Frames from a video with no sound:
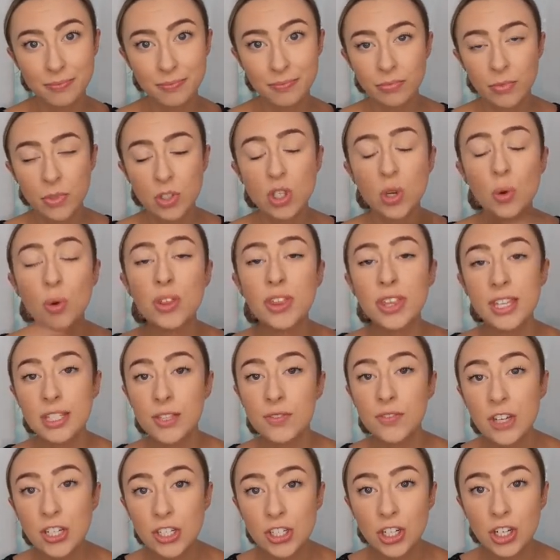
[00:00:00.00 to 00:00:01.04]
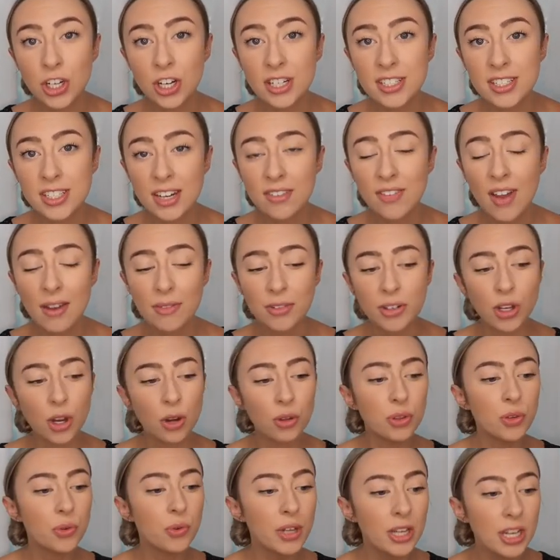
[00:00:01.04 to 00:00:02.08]
So with this feature, instead of having to go
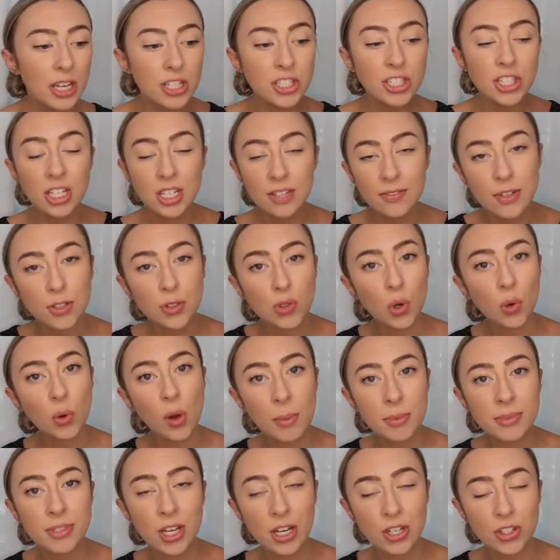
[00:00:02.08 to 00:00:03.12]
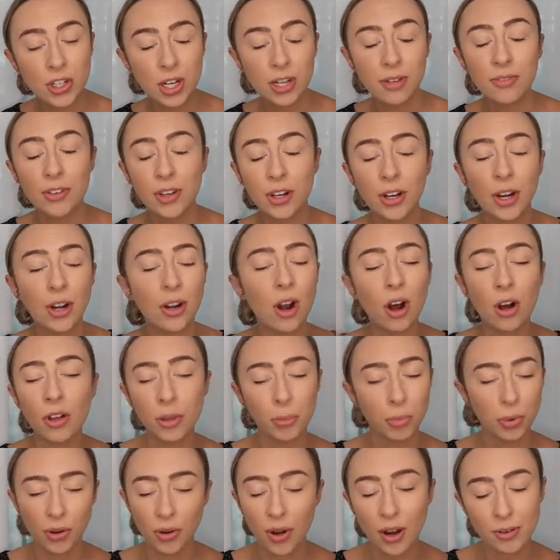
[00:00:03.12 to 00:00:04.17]
through each individual website and trying to figure out all the
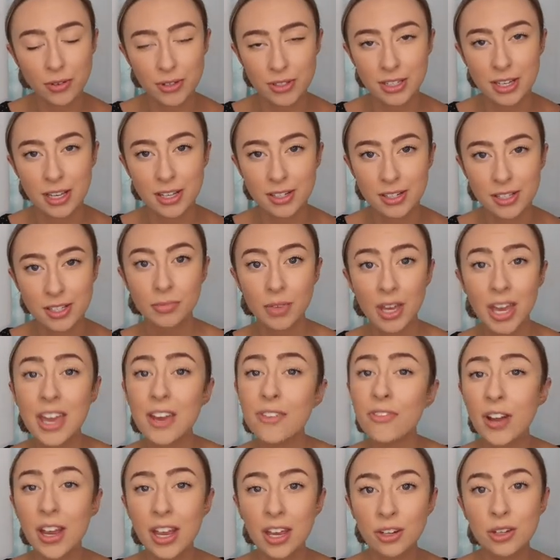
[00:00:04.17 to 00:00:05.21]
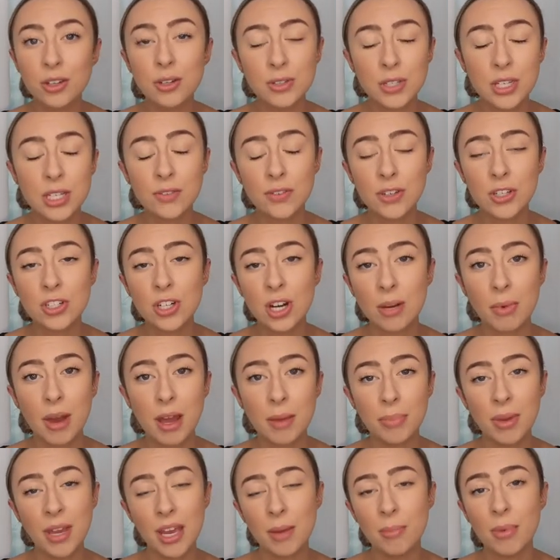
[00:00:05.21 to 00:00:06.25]
prerequisites, if I had used this feature on
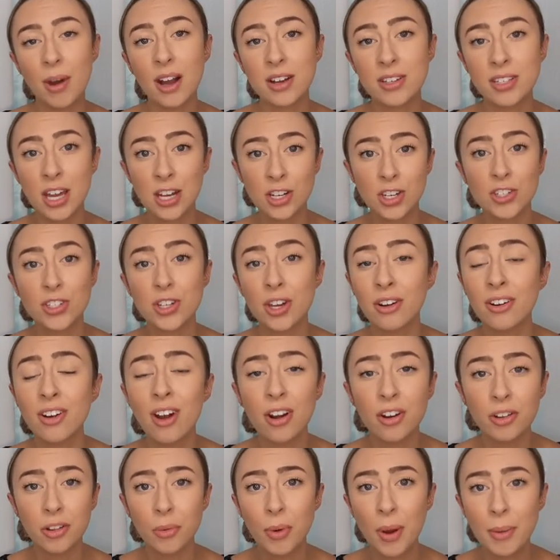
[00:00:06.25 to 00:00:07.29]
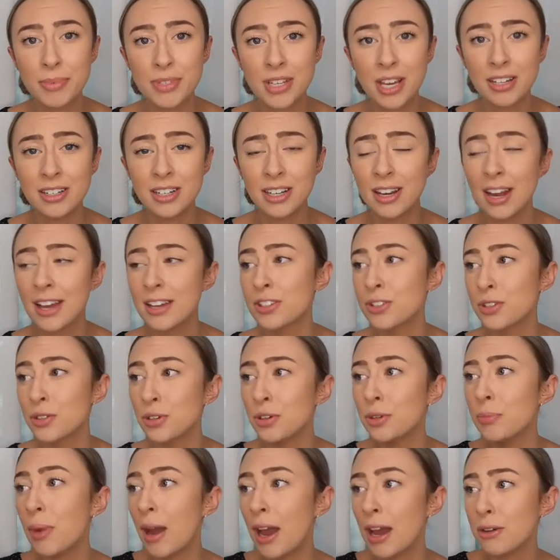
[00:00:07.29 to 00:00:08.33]
myPAbox, I just could have gone on the website, did
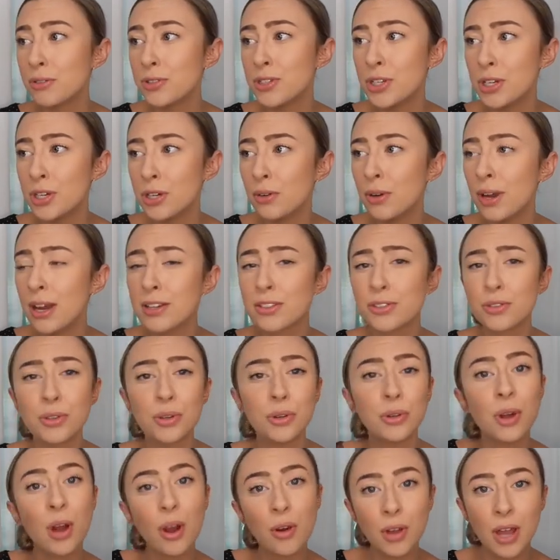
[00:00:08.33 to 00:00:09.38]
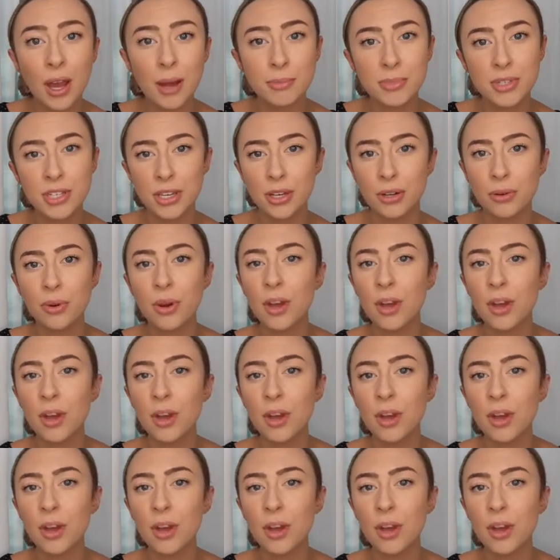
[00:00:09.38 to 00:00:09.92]
exclude bio 2, exclude OChem 2,